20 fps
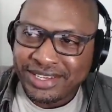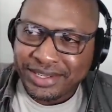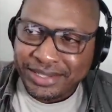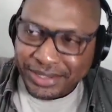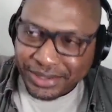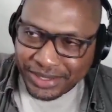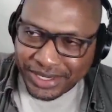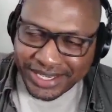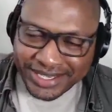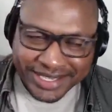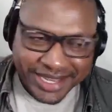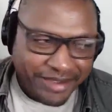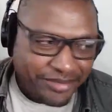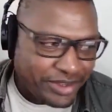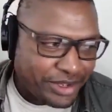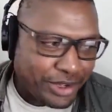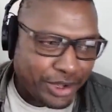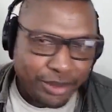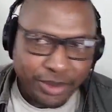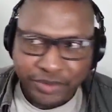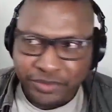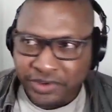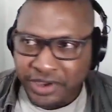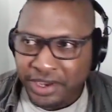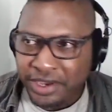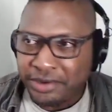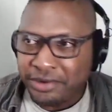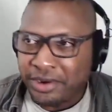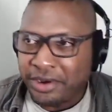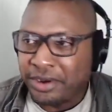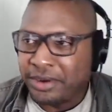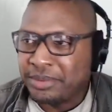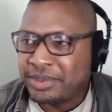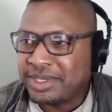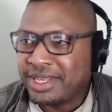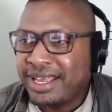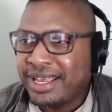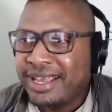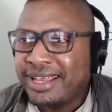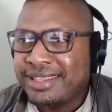including Safety Harbor Firearms.